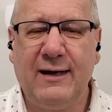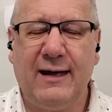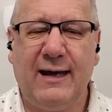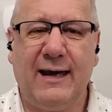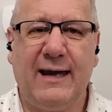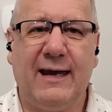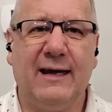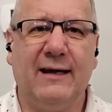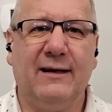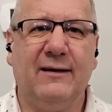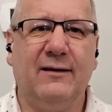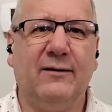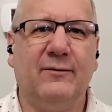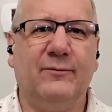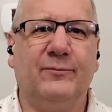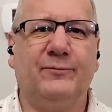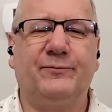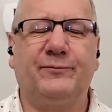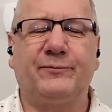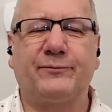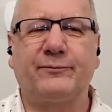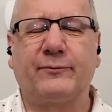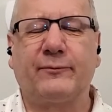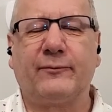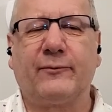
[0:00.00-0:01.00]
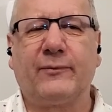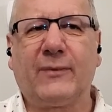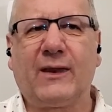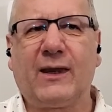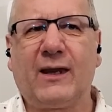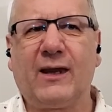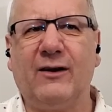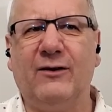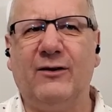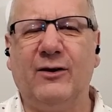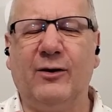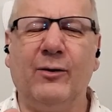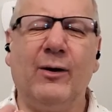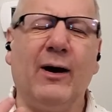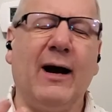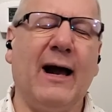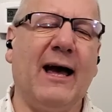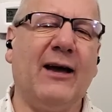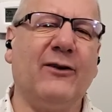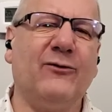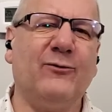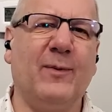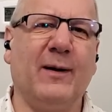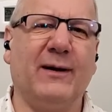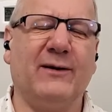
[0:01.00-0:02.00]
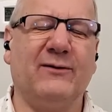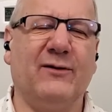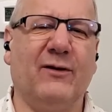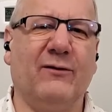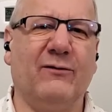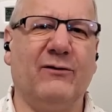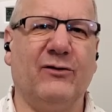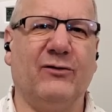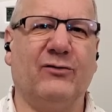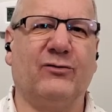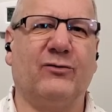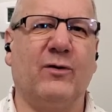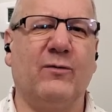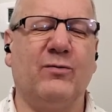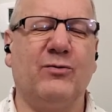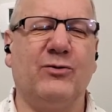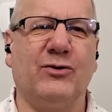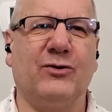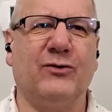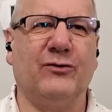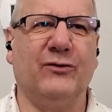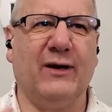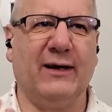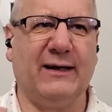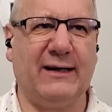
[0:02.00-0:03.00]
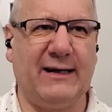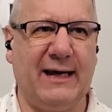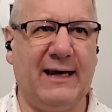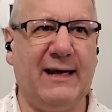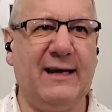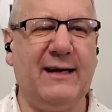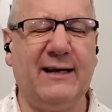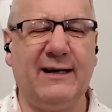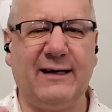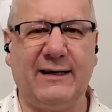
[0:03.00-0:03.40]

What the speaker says: And there are aspects of the scriptures again and